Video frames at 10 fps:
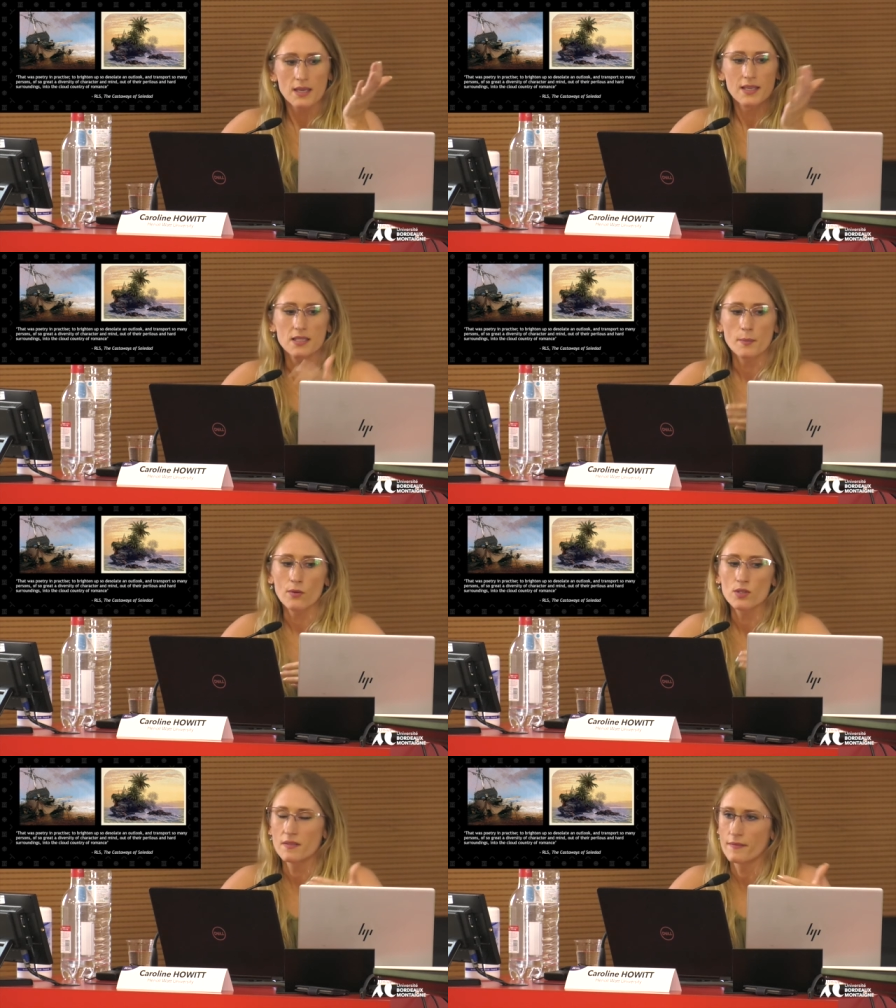It's
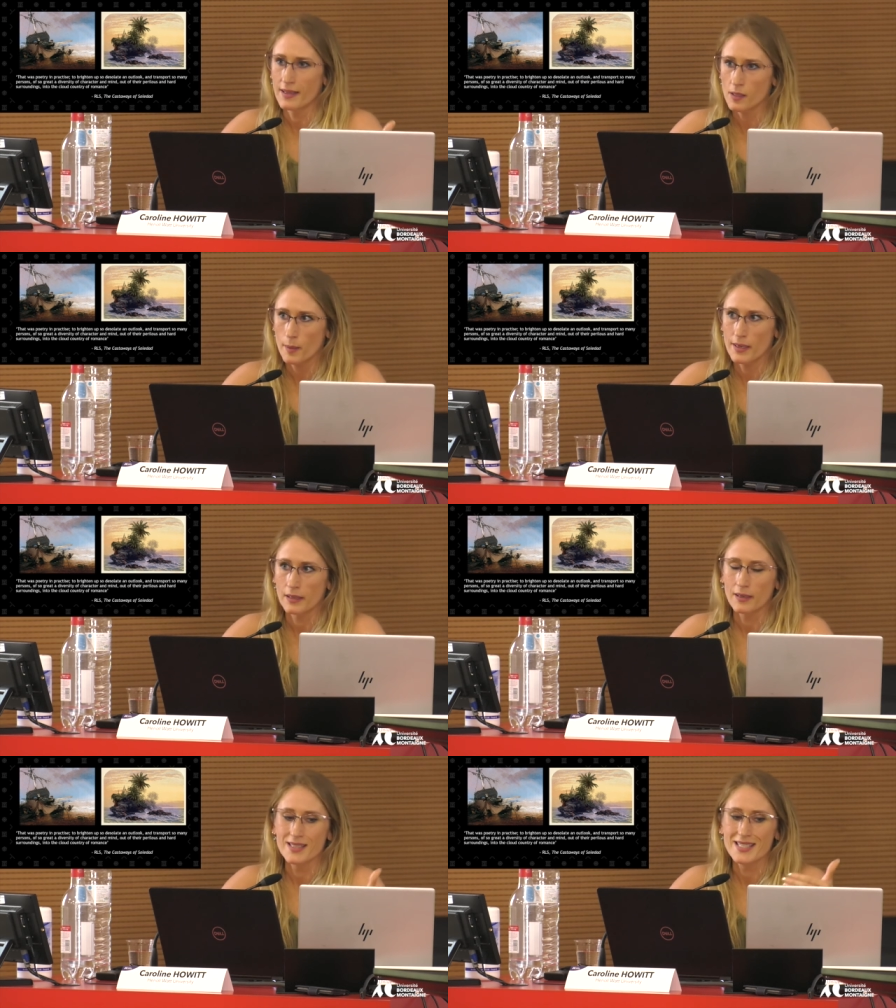about
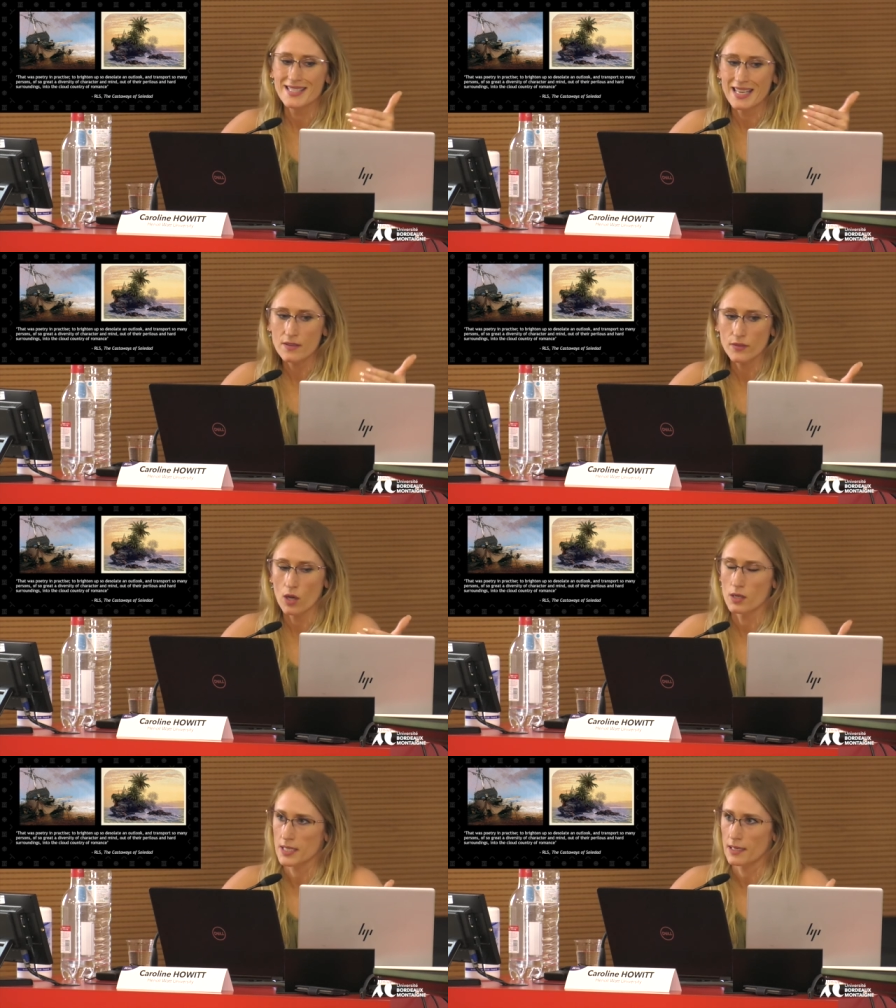developing and
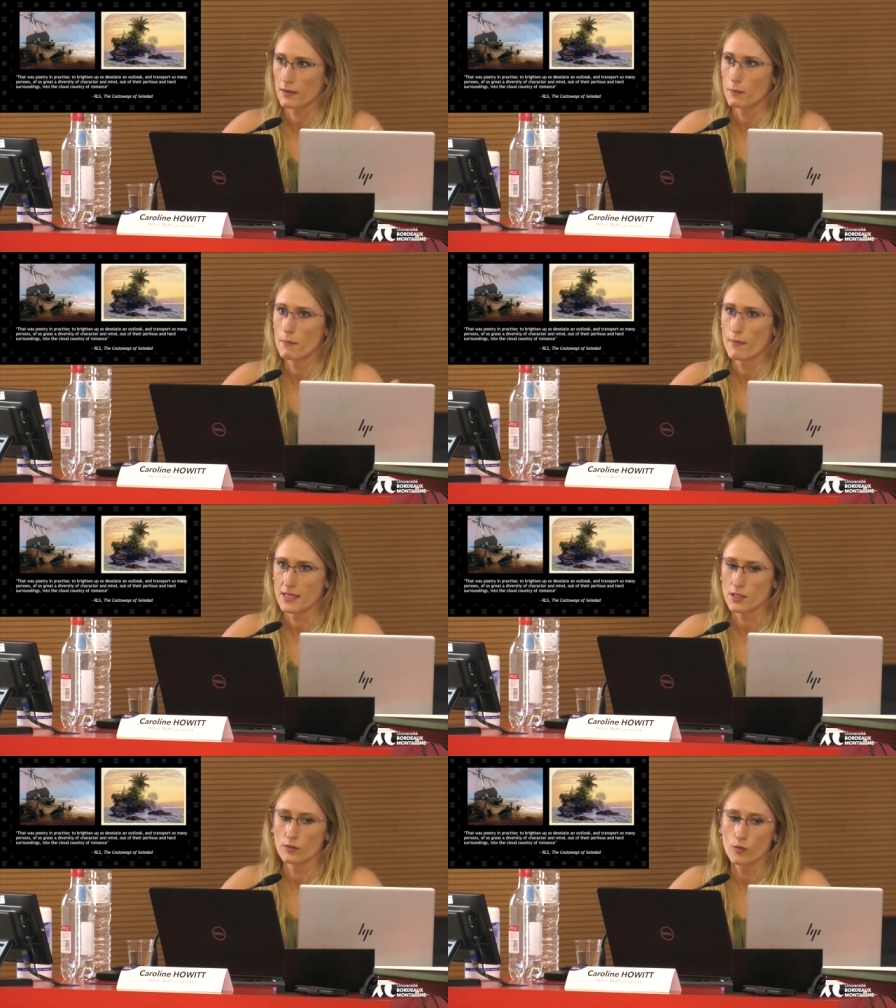safeguarding
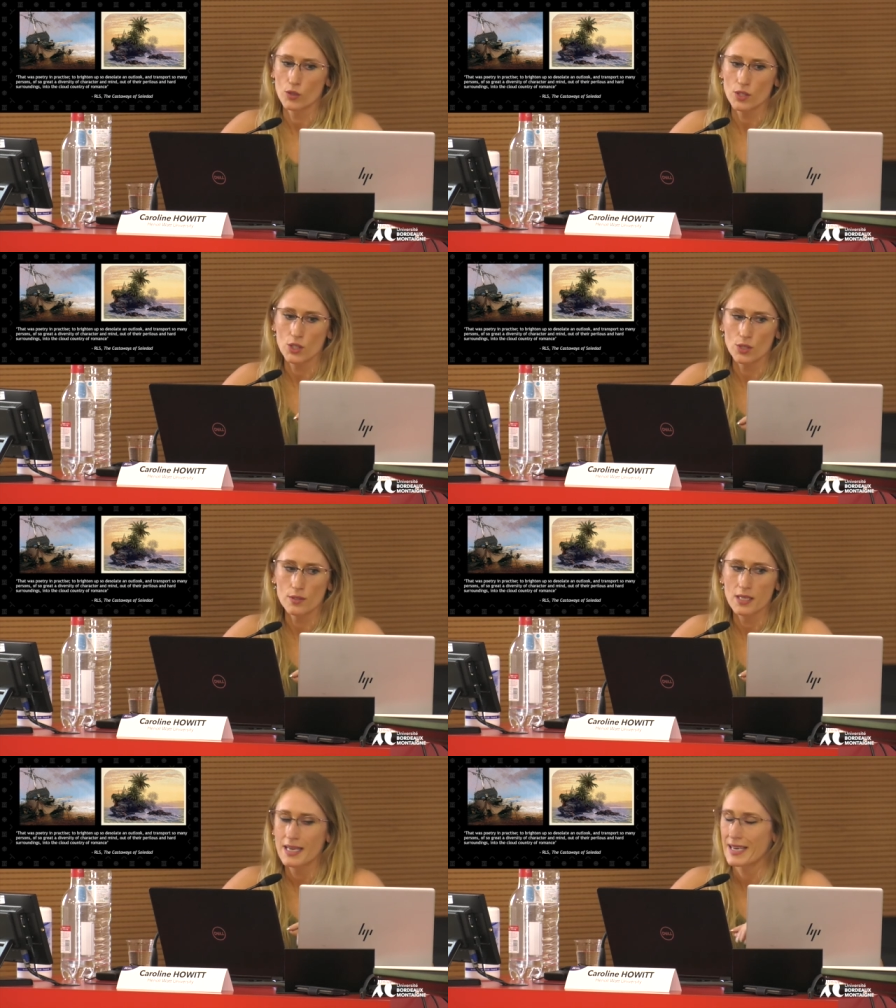mental fortitude
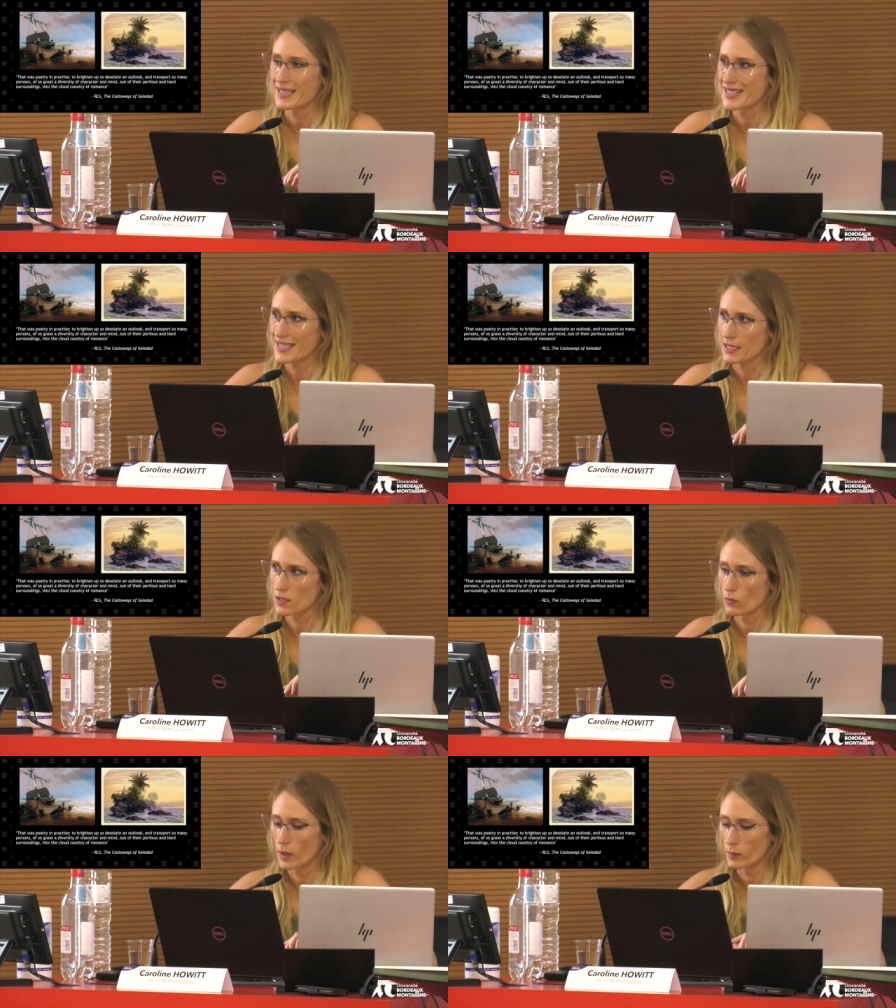and a sense
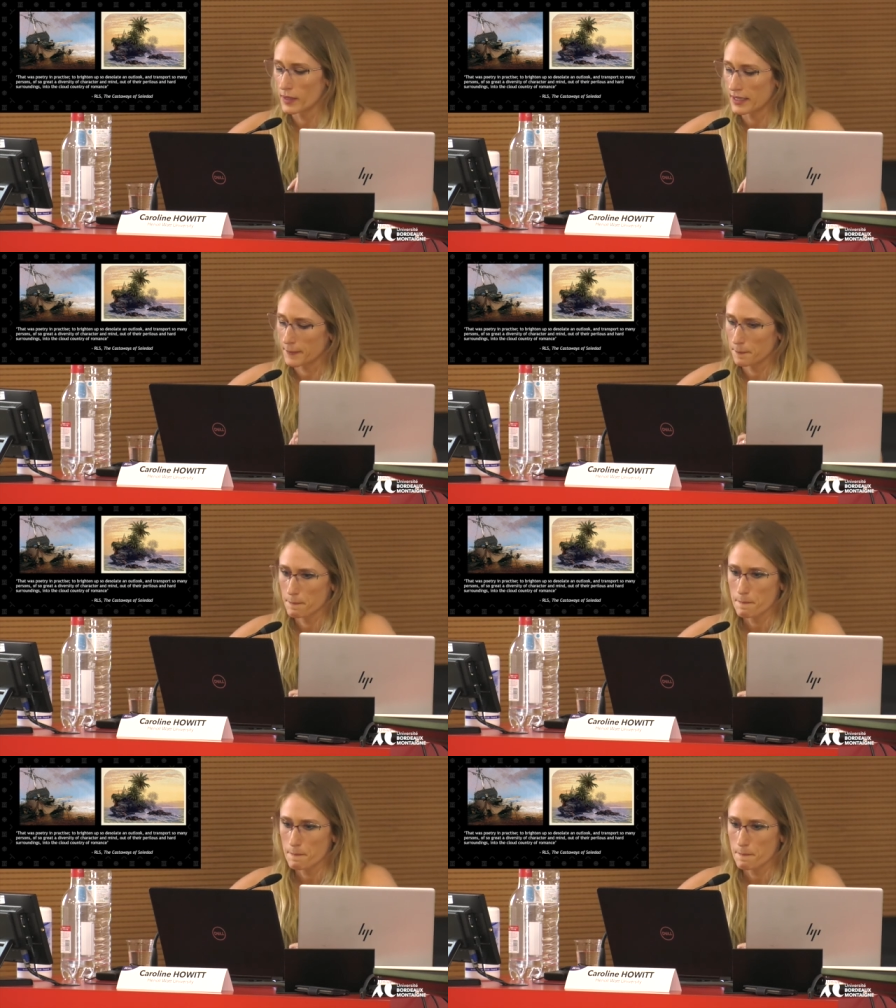of well-being.